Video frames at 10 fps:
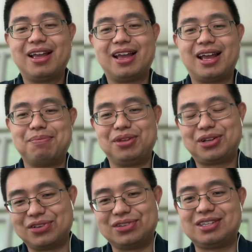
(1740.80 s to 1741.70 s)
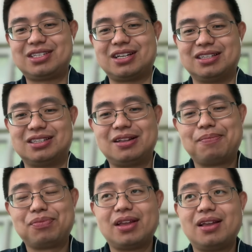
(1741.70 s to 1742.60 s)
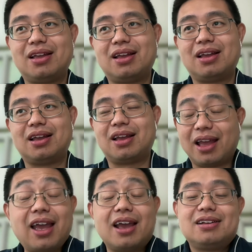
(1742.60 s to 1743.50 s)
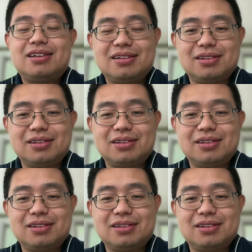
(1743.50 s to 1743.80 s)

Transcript: and be consistent, and